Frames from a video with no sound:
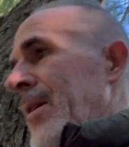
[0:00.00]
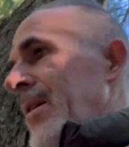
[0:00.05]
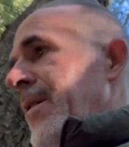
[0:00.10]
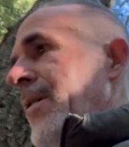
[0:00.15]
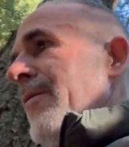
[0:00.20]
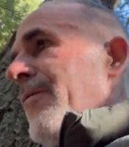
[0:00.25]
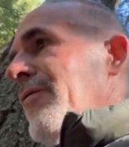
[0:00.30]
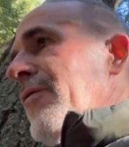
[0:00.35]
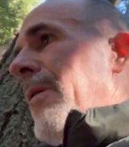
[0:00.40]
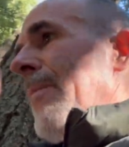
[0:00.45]

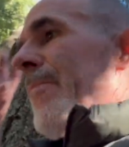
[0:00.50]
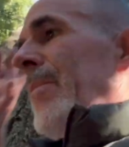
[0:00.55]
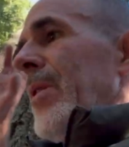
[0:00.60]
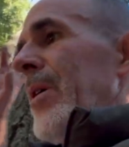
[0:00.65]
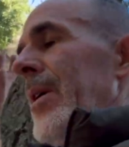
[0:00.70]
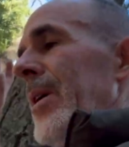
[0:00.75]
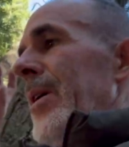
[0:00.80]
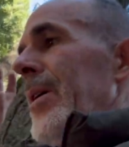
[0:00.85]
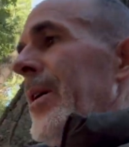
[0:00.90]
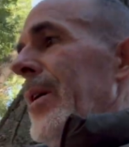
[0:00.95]
from
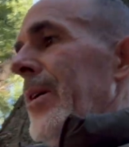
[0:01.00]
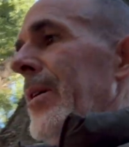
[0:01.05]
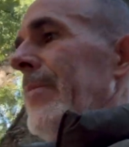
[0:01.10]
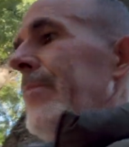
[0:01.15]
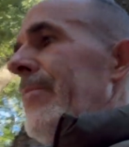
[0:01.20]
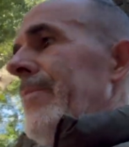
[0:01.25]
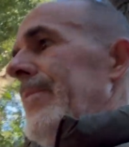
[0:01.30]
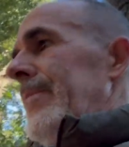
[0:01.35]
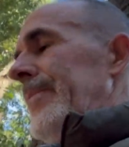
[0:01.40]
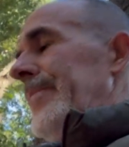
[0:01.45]
the,
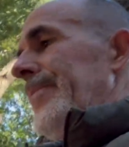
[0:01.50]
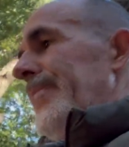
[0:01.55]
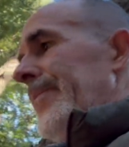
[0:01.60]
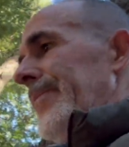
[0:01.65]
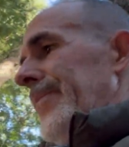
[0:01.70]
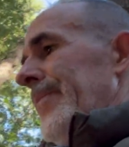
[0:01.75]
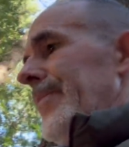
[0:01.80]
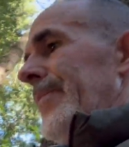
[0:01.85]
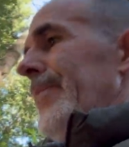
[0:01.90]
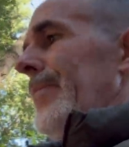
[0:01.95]

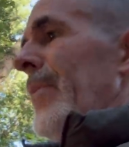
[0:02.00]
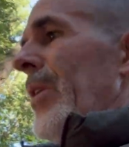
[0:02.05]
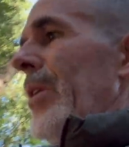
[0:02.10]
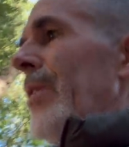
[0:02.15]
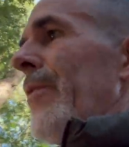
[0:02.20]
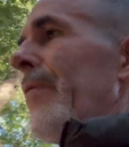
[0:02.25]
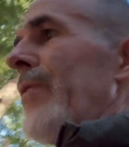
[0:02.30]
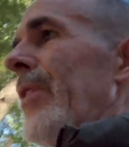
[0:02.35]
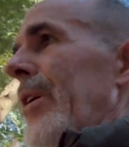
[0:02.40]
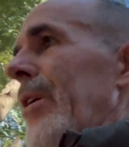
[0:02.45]
you
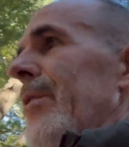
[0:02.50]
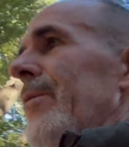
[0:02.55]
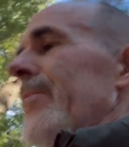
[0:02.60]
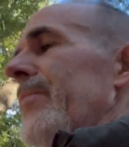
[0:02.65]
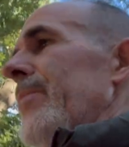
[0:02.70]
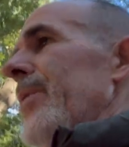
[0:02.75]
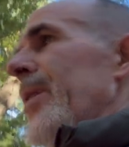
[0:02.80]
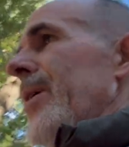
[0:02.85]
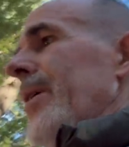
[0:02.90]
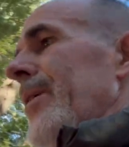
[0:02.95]
know, video
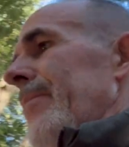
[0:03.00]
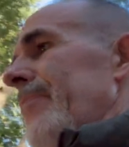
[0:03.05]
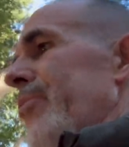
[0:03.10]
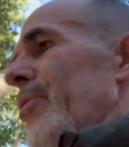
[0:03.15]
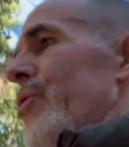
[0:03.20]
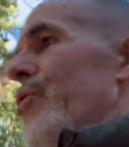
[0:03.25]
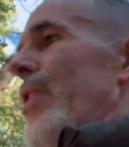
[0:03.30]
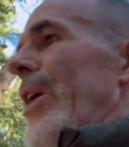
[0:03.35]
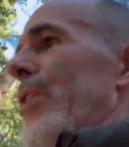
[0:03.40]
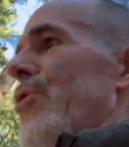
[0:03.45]

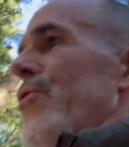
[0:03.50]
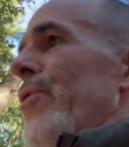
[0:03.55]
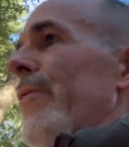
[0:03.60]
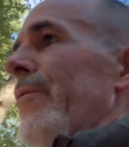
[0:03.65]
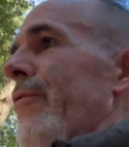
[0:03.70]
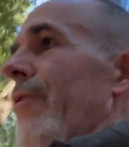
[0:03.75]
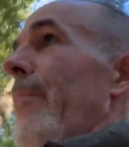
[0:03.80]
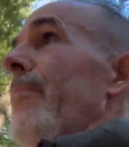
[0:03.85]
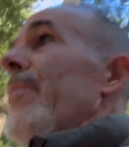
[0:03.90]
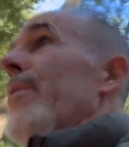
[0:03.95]
projection
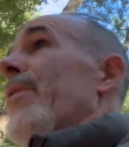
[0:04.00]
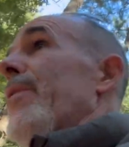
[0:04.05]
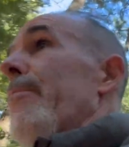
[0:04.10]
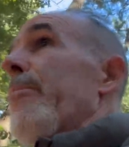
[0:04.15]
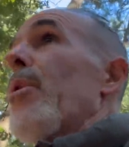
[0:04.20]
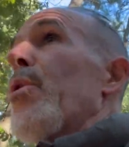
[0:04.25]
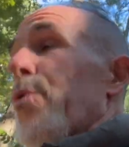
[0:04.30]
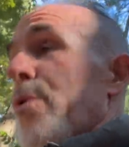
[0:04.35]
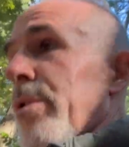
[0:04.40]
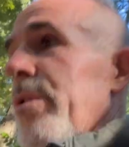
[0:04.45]
from the
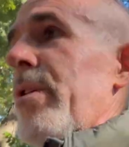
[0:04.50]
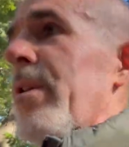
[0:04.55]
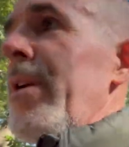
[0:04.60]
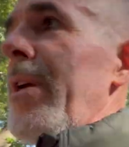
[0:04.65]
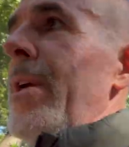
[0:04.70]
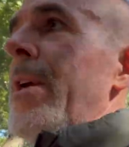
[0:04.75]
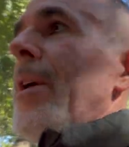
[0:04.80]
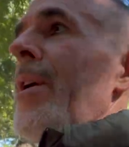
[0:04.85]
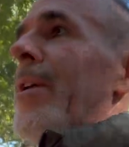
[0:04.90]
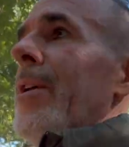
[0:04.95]
booth.
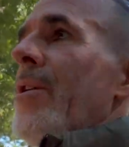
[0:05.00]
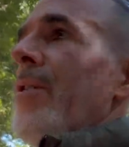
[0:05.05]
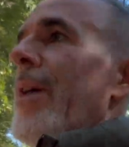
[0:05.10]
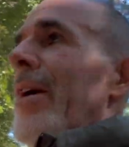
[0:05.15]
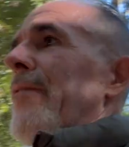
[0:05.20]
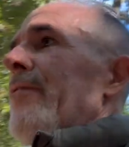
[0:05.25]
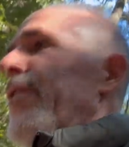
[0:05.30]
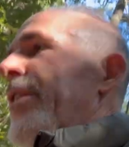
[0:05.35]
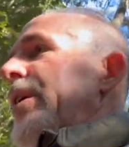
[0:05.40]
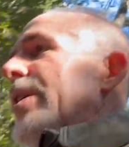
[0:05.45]
You
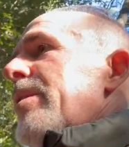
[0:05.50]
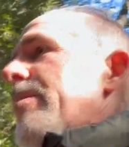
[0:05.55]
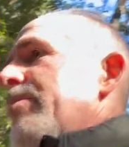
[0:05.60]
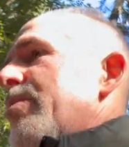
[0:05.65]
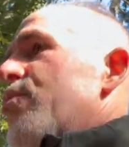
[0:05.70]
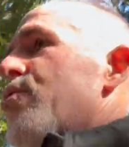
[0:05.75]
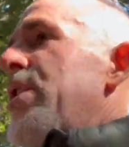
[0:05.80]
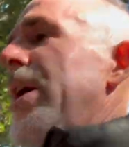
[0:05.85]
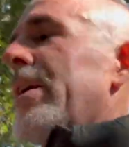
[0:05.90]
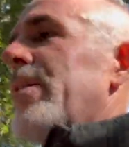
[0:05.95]
had video
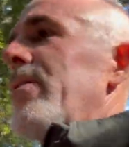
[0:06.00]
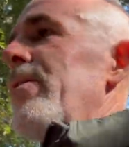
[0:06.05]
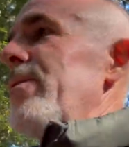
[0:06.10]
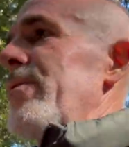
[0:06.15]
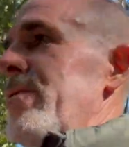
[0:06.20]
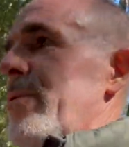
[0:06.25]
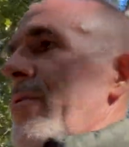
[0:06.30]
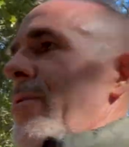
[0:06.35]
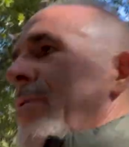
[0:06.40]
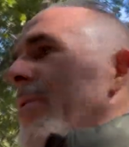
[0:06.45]

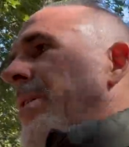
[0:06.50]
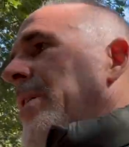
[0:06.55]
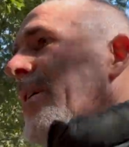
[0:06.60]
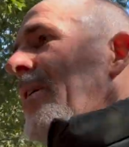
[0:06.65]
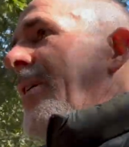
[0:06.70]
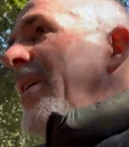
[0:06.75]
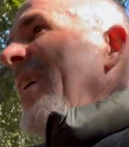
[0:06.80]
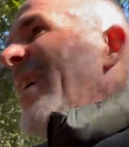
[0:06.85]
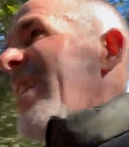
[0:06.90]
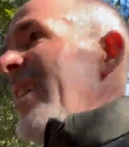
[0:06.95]
projectors
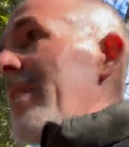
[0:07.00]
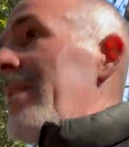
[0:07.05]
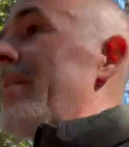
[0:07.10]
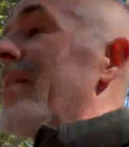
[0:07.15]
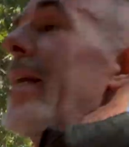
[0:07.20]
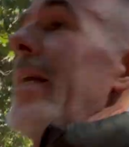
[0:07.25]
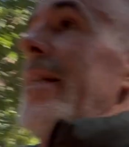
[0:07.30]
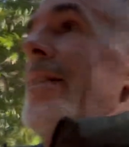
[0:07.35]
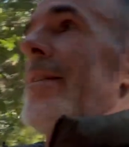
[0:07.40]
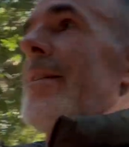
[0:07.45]
in the
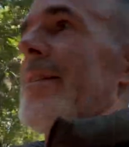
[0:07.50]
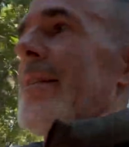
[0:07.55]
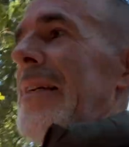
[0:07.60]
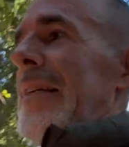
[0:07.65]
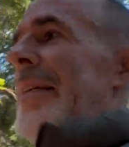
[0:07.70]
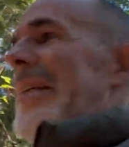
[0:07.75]
seats,